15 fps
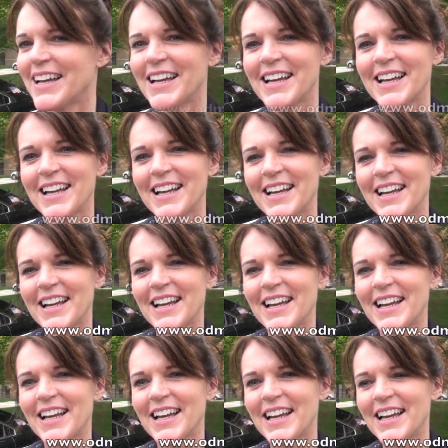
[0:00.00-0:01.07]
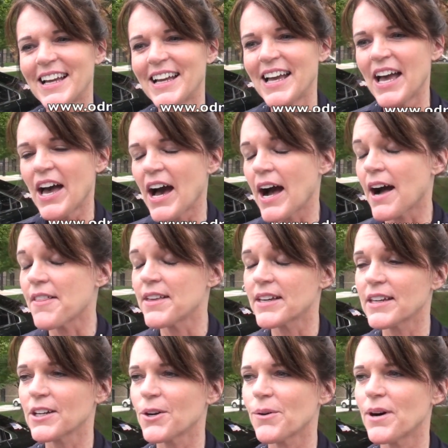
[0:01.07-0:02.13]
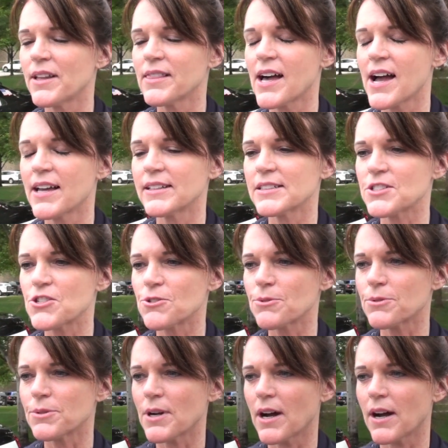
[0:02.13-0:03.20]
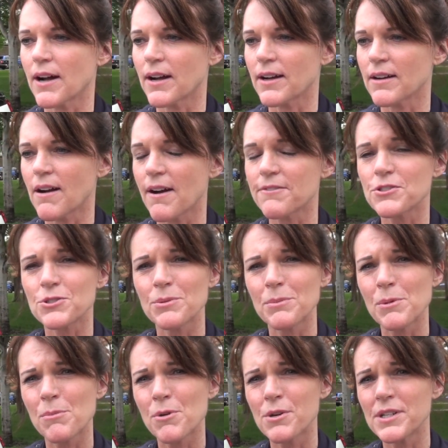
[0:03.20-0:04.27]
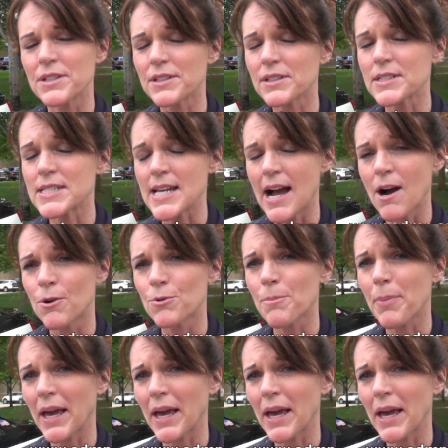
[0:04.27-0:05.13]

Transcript: How can people donate? Uh, they can go online to uh, Officer Memorial Down